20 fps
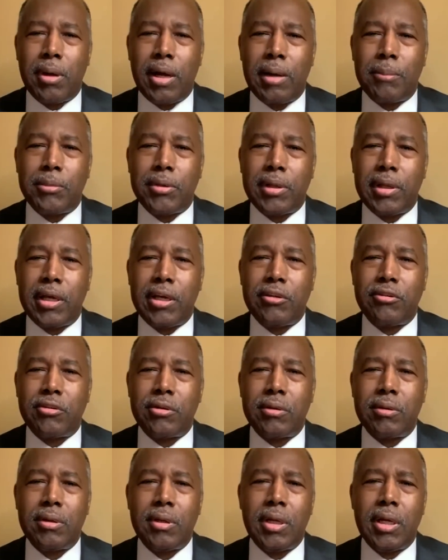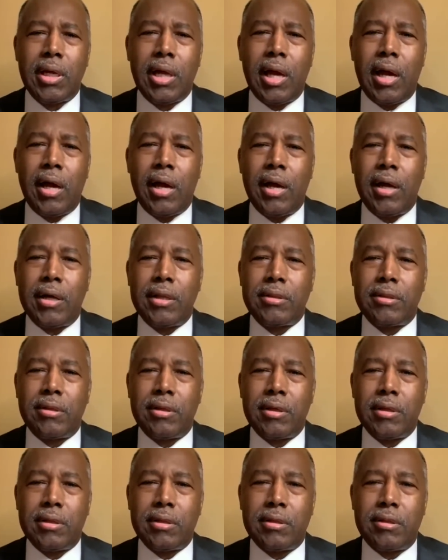population,
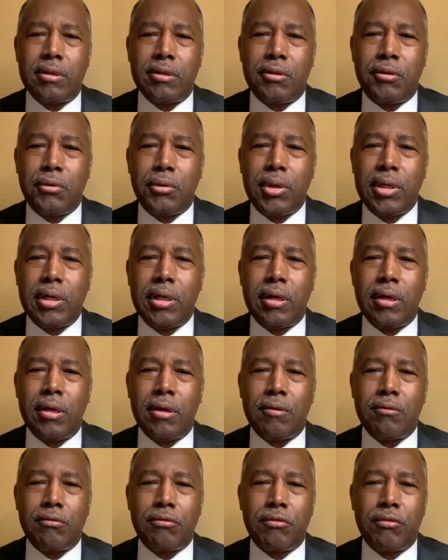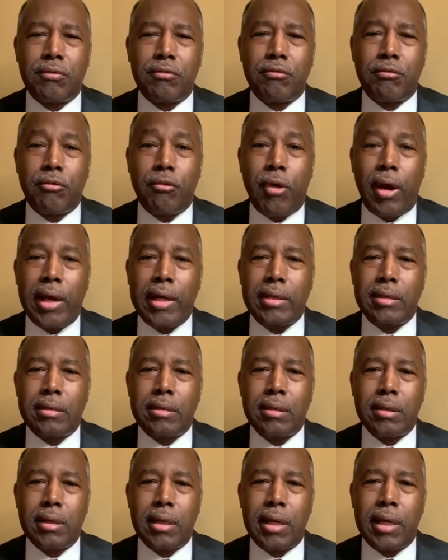the degree of
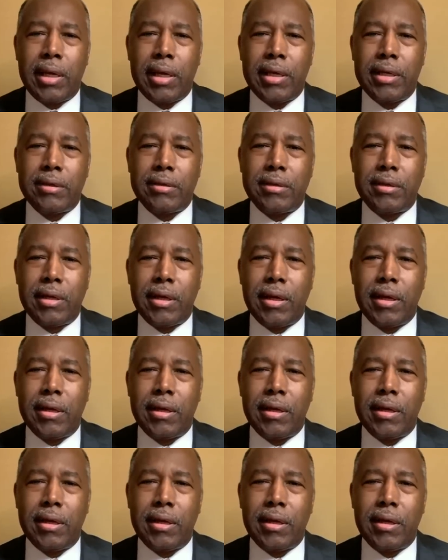fright and